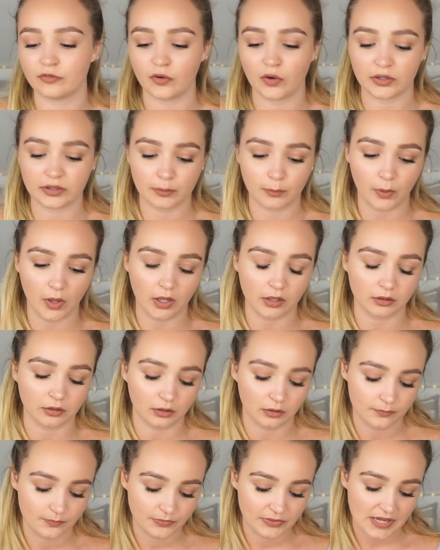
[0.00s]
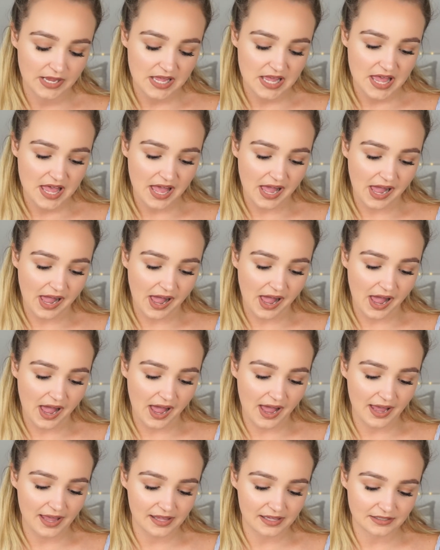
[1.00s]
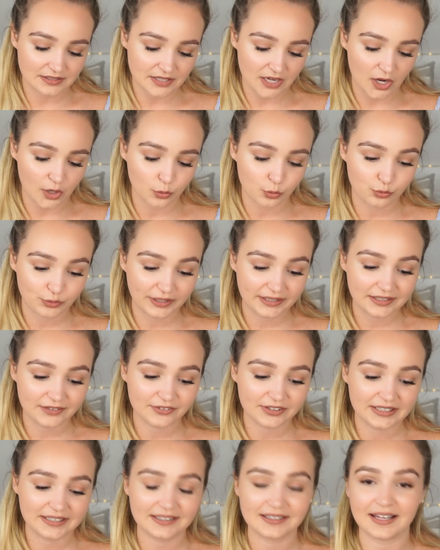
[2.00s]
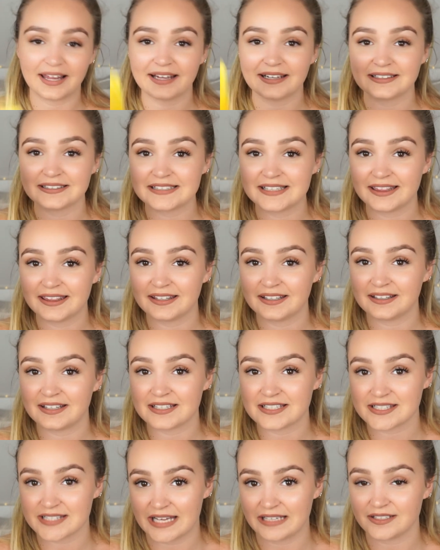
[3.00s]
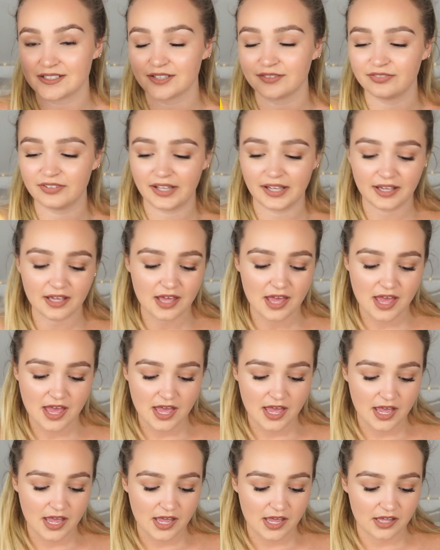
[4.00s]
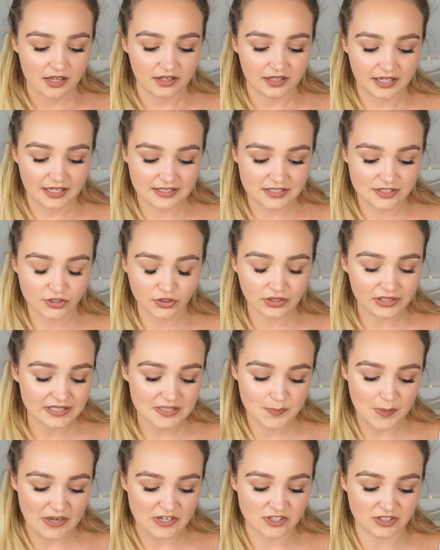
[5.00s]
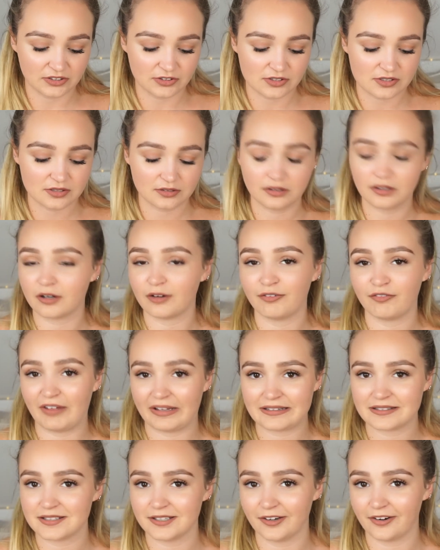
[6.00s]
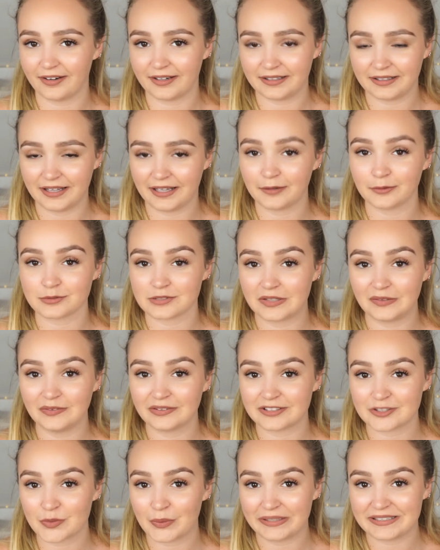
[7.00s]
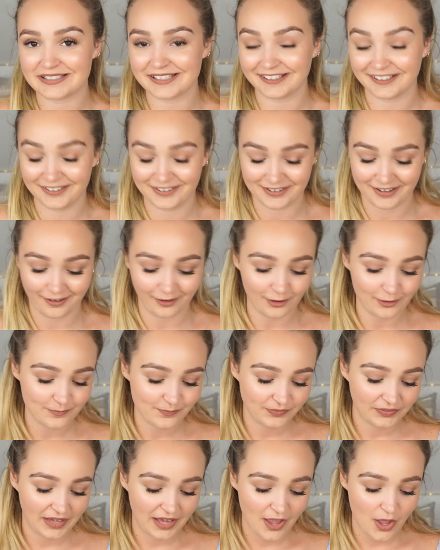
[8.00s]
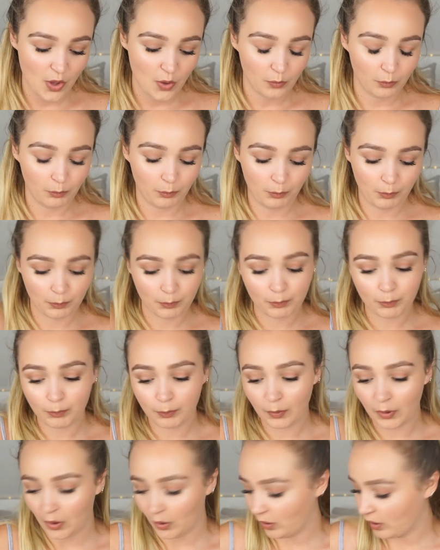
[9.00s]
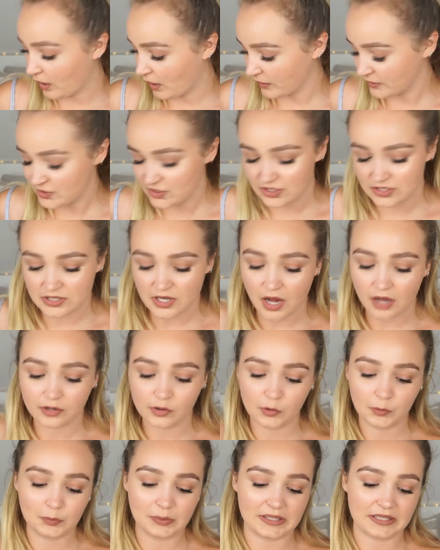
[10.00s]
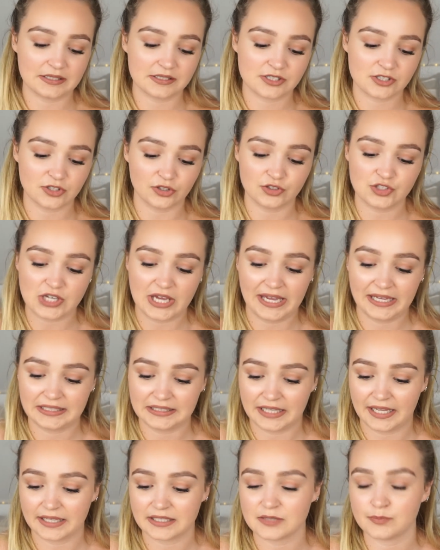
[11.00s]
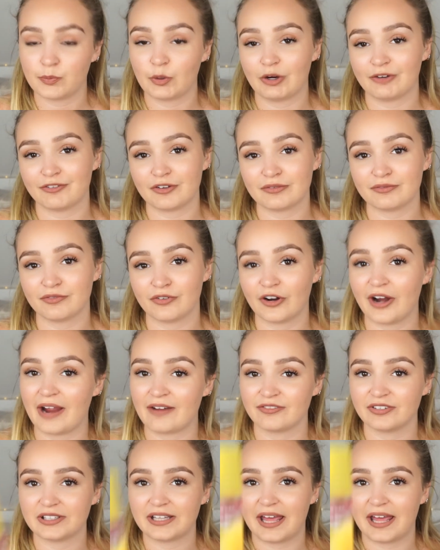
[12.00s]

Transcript: for the bottle. And I really, really like the scent of it. It's nothing special. It doesn't look fancy or anything. It was only €20. But I just thought it would be such a nice perfume for every